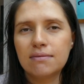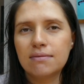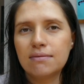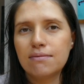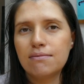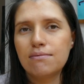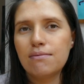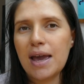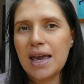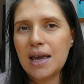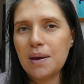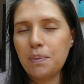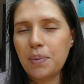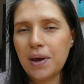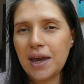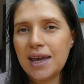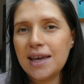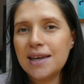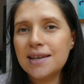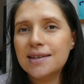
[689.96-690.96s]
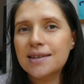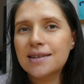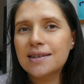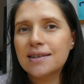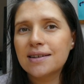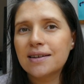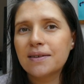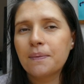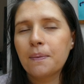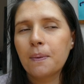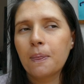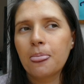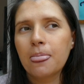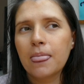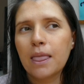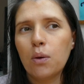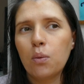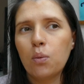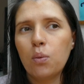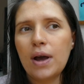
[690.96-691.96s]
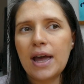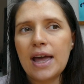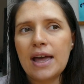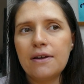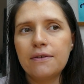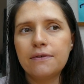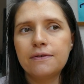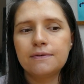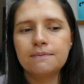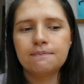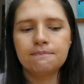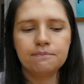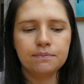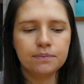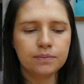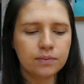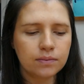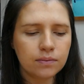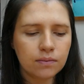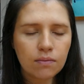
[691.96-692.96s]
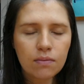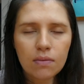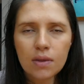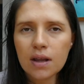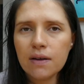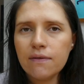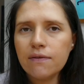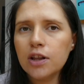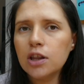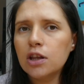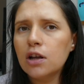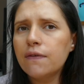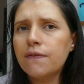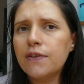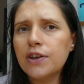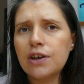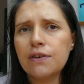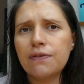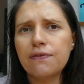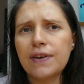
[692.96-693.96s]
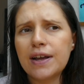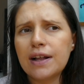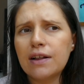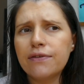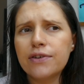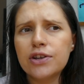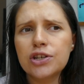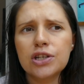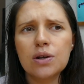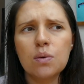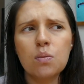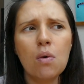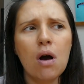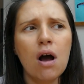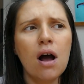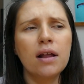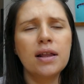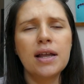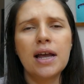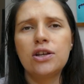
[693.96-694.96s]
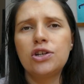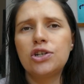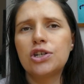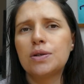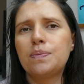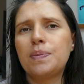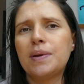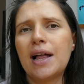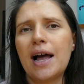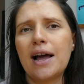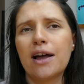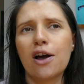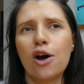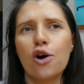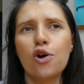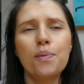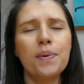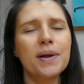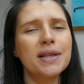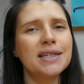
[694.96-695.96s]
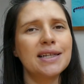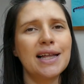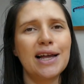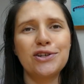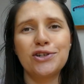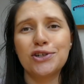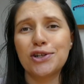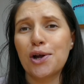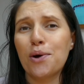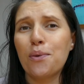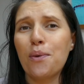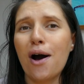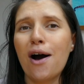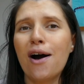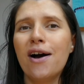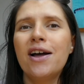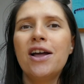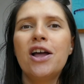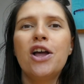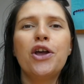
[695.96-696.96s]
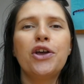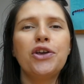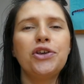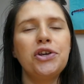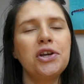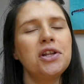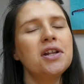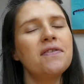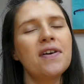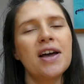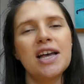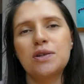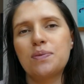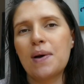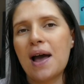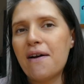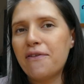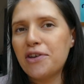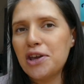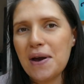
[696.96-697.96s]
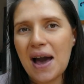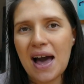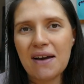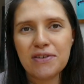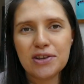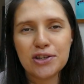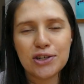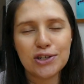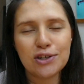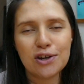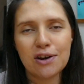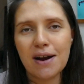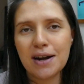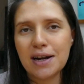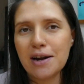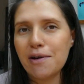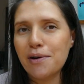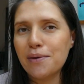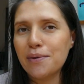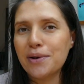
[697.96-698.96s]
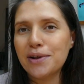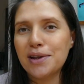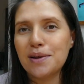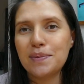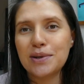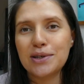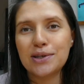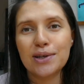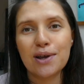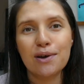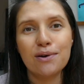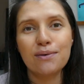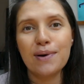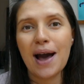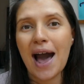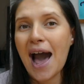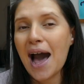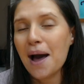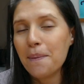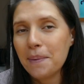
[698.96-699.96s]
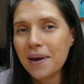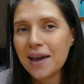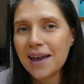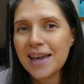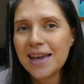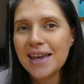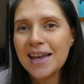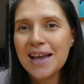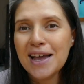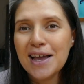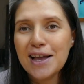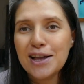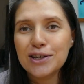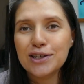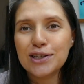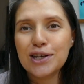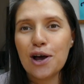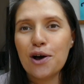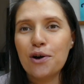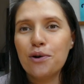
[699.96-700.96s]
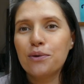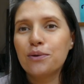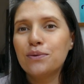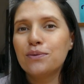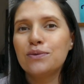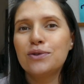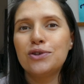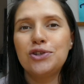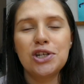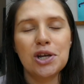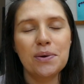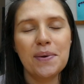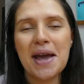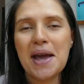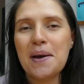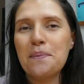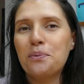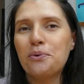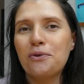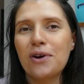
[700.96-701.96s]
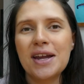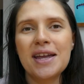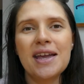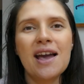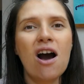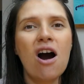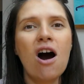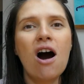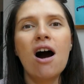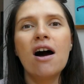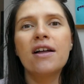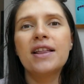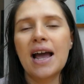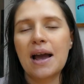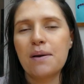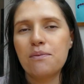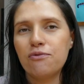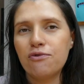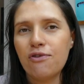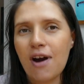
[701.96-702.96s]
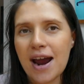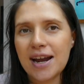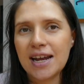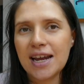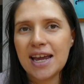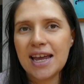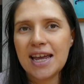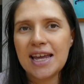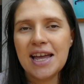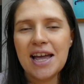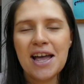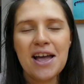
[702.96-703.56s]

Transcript: make peace with the love that you feel for someone and just be like open to like, do you know what? Universe, whatever you have in store, I know I'm going to be so happy. So do it, bring it on, I'm ready.